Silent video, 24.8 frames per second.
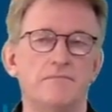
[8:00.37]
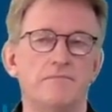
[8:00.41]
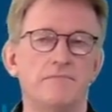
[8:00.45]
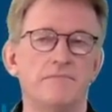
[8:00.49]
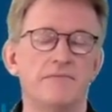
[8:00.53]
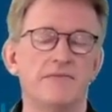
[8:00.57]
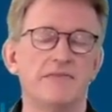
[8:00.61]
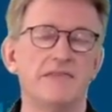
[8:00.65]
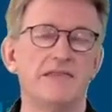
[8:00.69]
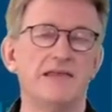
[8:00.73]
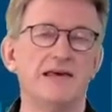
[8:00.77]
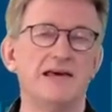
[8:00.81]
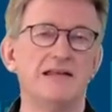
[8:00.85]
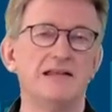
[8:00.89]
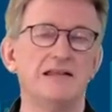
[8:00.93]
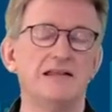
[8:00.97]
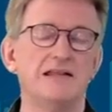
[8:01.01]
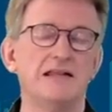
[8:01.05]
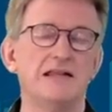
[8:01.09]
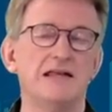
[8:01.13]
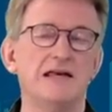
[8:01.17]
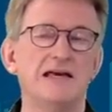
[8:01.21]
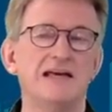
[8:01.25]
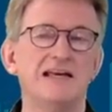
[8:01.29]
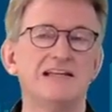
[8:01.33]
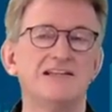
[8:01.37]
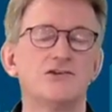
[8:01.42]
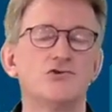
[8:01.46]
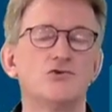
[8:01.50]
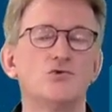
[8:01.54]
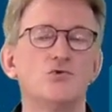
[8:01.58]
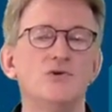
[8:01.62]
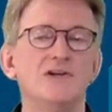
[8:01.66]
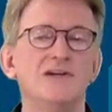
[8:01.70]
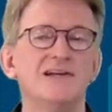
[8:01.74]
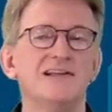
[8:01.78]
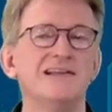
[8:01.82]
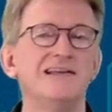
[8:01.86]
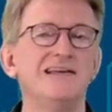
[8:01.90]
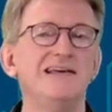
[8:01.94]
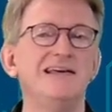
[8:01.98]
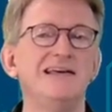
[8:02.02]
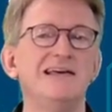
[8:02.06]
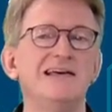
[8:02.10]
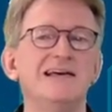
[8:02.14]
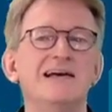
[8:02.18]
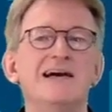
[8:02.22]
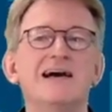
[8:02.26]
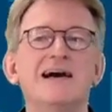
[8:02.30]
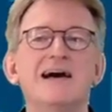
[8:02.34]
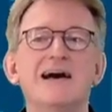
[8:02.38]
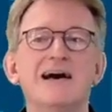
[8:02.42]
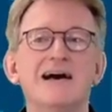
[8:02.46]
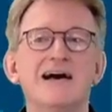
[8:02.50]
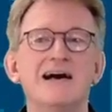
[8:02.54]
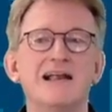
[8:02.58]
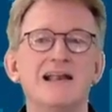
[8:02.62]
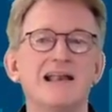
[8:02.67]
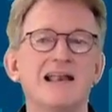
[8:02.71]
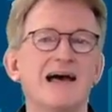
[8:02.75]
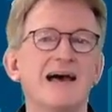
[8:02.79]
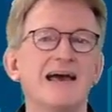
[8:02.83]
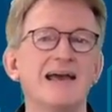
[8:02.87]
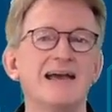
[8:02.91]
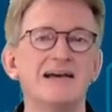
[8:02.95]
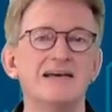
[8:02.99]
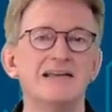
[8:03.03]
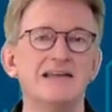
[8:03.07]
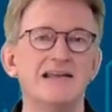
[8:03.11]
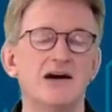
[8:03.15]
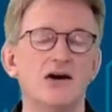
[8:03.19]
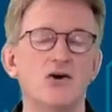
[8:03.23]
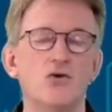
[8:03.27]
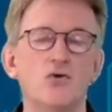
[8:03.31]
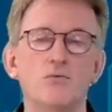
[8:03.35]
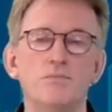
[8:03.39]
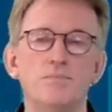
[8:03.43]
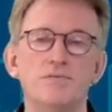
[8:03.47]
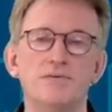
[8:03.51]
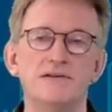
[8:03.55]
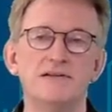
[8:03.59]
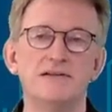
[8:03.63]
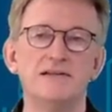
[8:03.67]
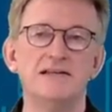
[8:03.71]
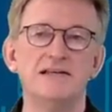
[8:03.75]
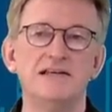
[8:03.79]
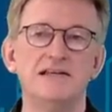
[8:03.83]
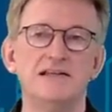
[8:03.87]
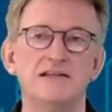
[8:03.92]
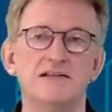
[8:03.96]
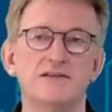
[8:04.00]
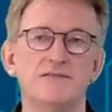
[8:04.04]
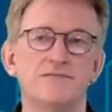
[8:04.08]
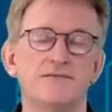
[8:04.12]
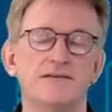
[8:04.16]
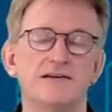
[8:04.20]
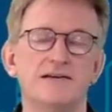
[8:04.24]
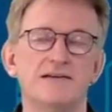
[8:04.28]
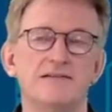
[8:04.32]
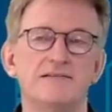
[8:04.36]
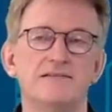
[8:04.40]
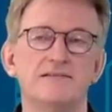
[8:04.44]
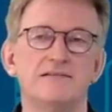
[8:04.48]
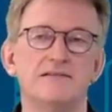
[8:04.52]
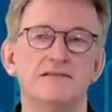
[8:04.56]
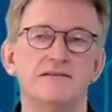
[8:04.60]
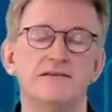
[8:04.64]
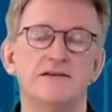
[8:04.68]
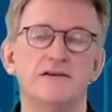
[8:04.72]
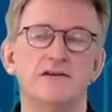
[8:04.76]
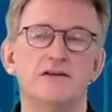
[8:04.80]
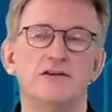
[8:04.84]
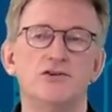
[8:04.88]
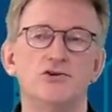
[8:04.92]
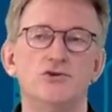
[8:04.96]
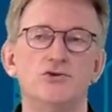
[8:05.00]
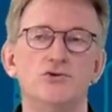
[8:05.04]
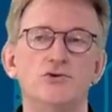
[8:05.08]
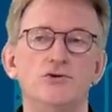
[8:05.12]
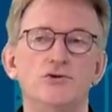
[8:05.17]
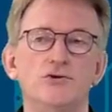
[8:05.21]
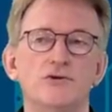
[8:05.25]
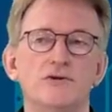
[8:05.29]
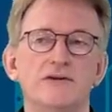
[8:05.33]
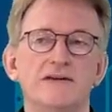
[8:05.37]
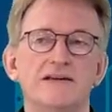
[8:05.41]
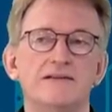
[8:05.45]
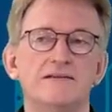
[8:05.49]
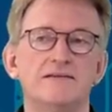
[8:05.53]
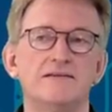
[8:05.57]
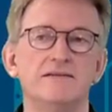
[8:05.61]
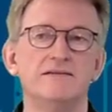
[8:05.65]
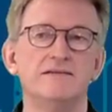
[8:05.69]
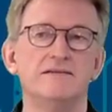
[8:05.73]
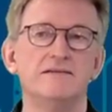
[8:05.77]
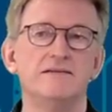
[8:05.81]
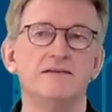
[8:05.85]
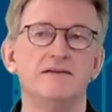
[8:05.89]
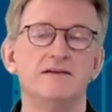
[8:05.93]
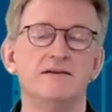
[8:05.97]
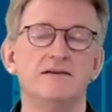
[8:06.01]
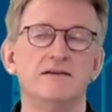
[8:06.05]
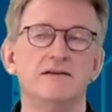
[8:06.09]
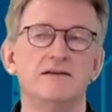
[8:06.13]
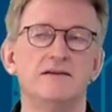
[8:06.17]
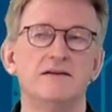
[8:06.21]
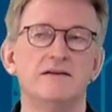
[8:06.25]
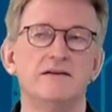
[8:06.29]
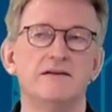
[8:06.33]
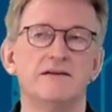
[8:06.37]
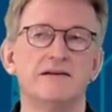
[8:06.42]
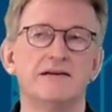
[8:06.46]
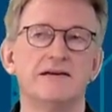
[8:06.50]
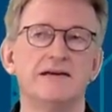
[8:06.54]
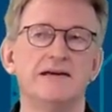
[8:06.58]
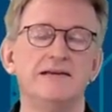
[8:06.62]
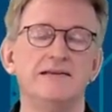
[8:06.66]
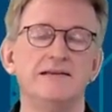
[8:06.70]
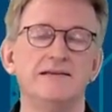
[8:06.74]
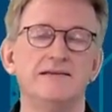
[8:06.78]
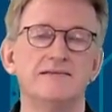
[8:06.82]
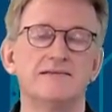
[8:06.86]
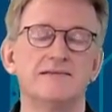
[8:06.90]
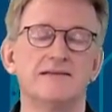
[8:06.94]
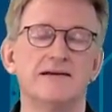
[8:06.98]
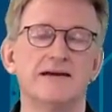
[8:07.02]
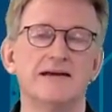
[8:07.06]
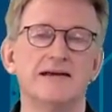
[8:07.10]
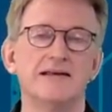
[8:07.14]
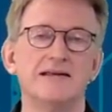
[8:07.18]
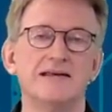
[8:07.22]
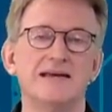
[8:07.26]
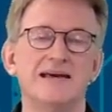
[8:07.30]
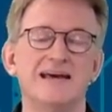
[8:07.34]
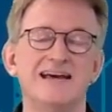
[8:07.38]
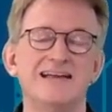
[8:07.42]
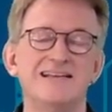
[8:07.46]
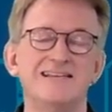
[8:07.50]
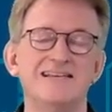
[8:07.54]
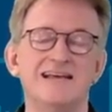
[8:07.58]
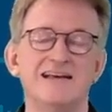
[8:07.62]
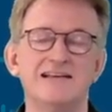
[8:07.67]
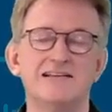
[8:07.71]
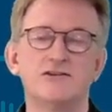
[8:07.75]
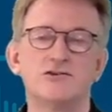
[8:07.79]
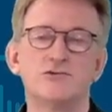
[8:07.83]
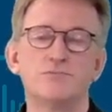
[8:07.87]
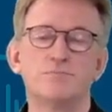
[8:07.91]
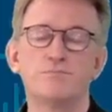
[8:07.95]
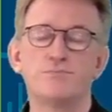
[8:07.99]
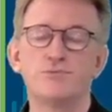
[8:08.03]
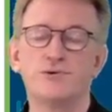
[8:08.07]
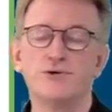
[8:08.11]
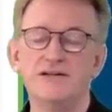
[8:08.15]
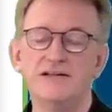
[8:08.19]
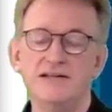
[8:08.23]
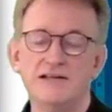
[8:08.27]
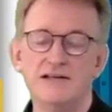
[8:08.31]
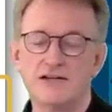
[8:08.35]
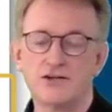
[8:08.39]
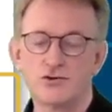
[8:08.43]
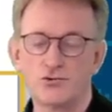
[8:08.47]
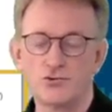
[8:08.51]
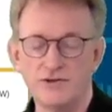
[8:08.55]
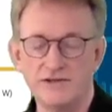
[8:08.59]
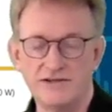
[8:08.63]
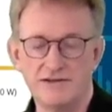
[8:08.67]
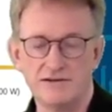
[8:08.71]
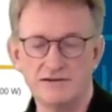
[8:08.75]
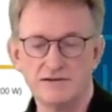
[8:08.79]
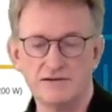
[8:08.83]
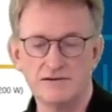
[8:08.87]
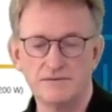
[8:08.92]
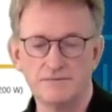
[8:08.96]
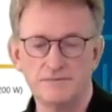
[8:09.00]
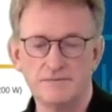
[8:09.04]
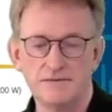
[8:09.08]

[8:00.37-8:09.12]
then it's really like an open interface to your existing KNX line. And that's pretty critical.